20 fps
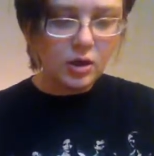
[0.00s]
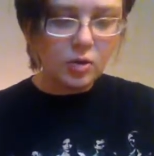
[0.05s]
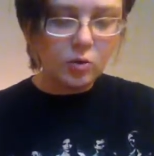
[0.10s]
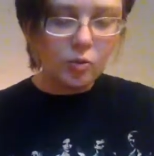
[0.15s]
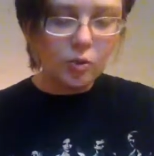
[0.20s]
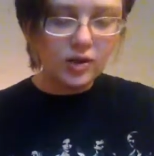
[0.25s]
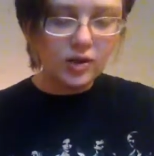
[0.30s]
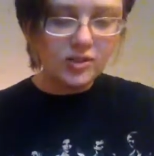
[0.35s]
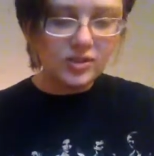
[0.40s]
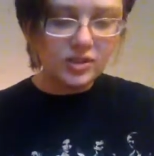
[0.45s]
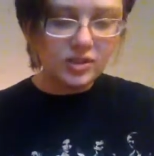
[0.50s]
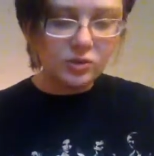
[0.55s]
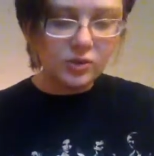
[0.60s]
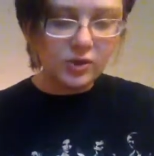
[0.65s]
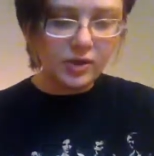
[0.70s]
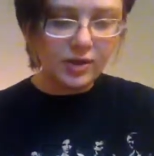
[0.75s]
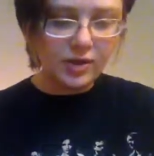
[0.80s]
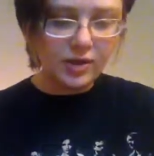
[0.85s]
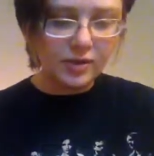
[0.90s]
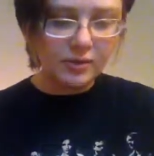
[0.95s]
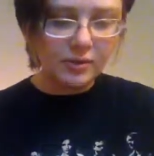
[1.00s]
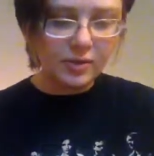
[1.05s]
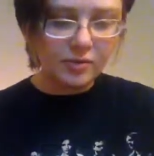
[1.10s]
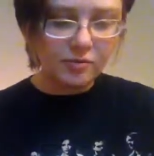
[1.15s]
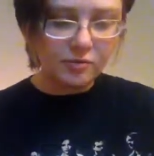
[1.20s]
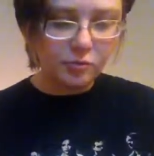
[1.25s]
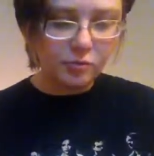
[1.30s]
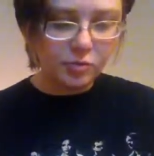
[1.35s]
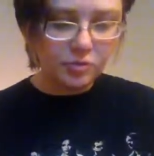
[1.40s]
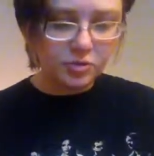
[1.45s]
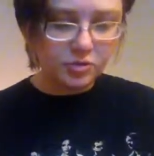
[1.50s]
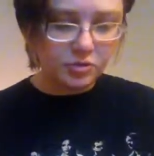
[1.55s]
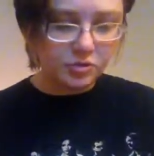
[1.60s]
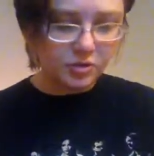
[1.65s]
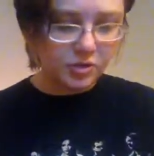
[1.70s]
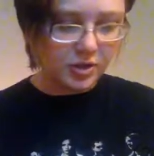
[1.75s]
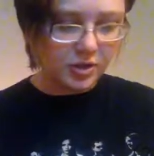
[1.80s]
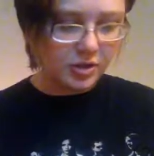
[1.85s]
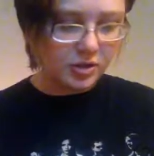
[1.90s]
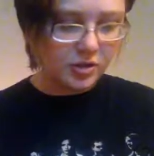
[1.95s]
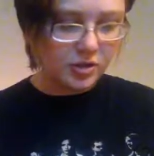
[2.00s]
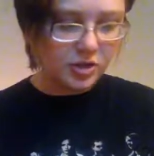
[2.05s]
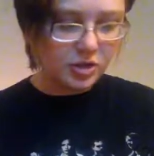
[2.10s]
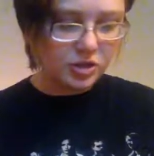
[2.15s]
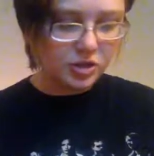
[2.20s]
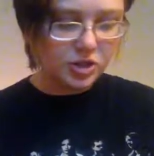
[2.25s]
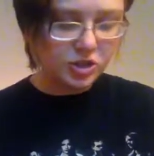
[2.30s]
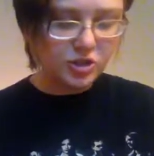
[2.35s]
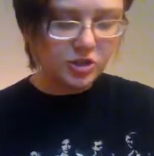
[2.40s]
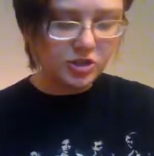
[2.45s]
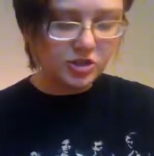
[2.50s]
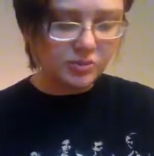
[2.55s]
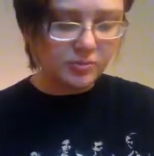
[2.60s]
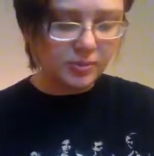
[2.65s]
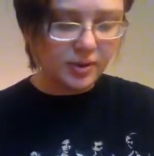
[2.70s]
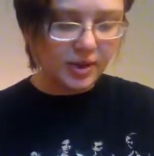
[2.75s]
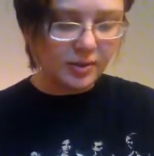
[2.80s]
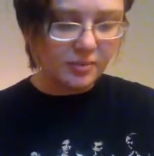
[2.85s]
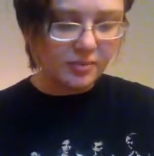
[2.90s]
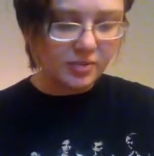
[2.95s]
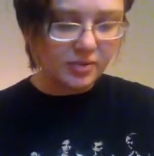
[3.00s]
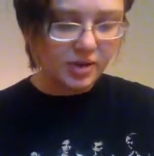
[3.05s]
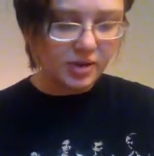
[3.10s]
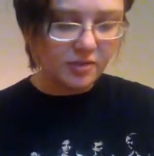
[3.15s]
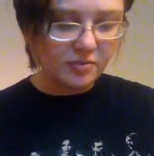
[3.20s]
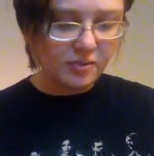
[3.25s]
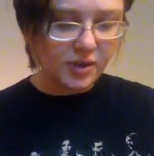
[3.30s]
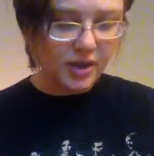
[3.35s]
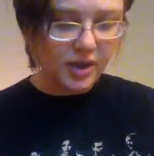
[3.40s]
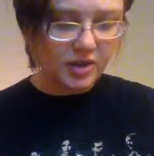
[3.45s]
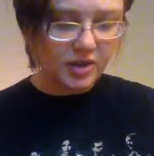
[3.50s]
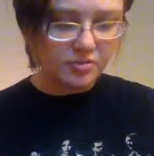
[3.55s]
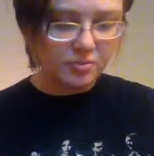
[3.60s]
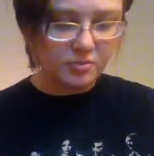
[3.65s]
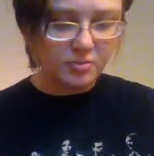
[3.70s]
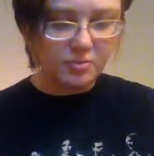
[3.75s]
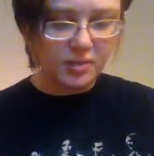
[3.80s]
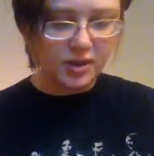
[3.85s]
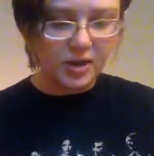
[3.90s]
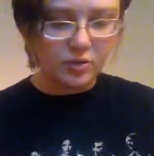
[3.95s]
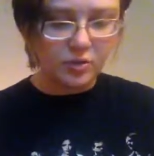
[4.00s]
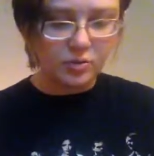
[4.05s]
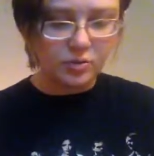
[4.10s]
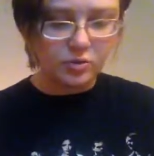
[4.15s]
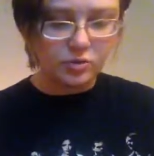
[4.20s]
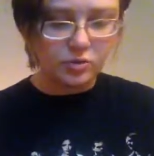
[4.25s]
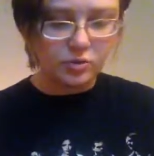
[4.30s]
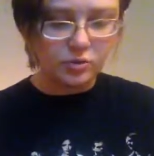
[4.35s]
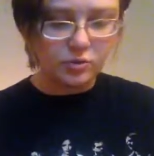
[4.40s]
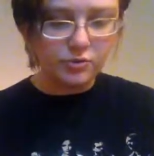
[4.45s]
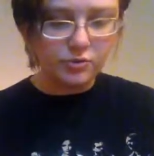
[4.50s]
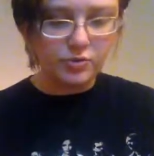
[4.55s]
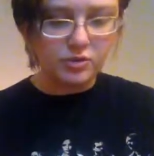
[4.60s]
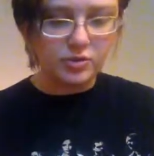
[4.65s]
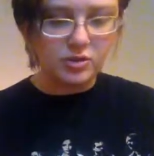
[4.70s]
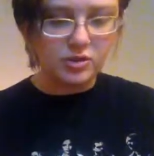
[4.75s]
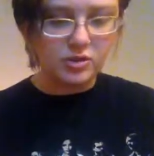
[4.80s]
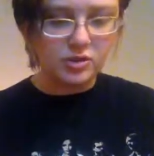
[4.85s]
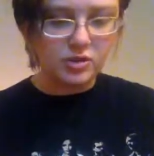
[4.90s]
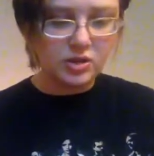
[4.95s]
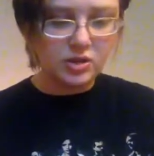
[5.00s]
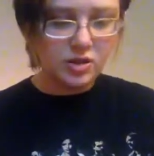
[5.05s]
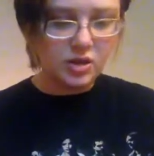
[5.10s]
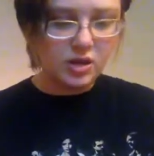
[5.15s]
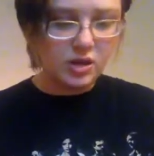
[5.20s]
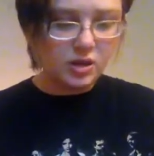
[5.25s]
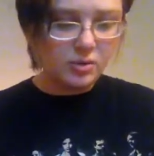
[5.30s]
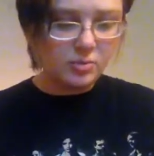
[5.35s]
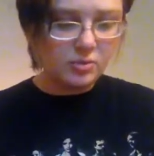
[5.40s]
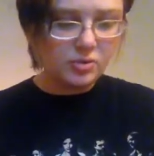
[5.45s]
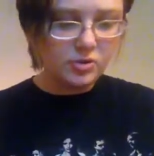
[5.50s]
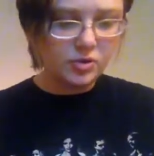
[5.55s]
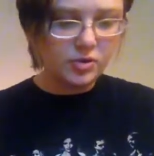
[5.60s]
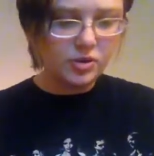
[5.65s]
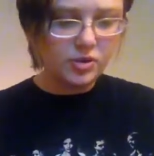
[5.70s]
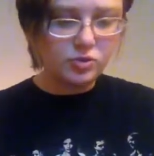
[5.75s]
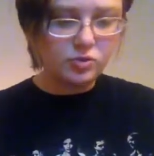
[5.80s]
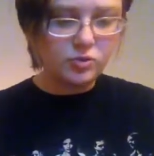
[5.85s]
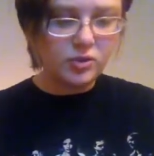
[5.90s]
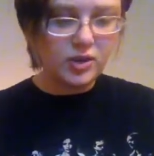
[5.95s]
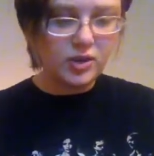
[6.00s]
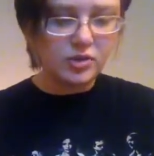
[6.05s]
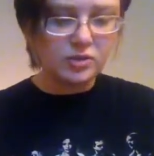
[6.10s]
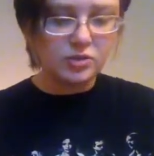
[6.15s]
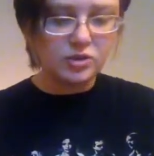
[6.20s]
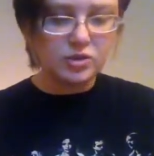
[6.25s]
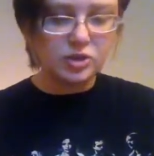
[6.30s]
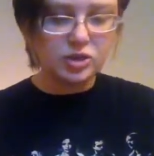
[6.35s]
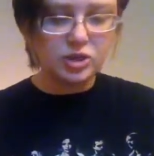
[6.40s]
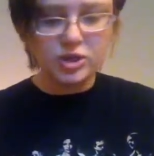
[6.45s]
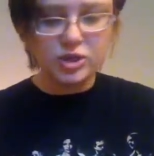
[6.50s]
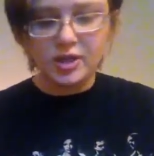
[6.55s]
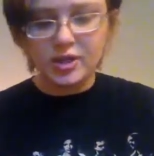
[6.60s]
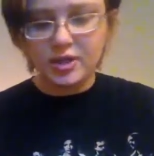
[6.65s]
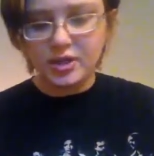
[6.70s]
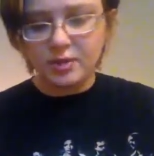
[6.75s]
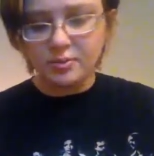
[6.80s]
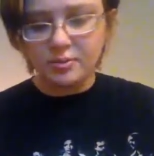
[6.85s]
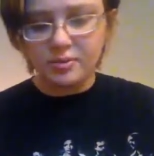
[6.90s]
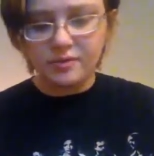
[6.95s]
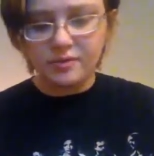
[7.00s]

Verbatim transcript: Once the dwelling had been a forester's hut, shielded by a stand of pines from the biting winter northerlies. But during the twenty years since she had come to